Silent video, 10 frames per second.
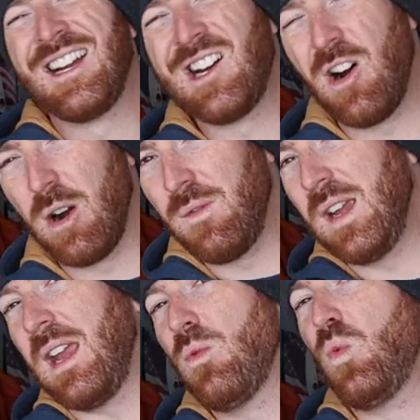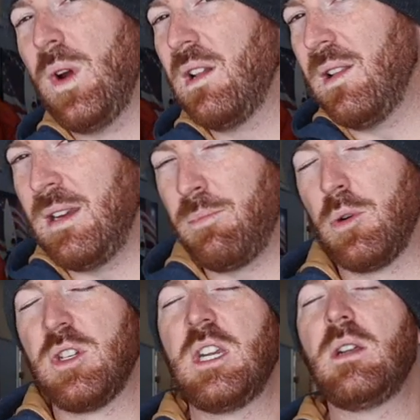carving and whittling
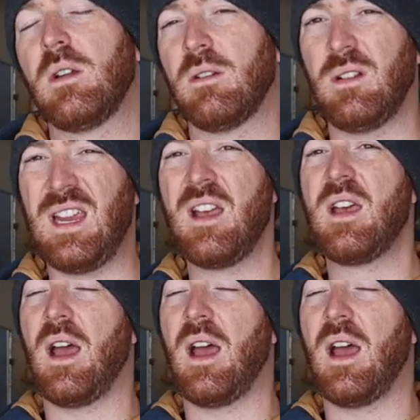particularly,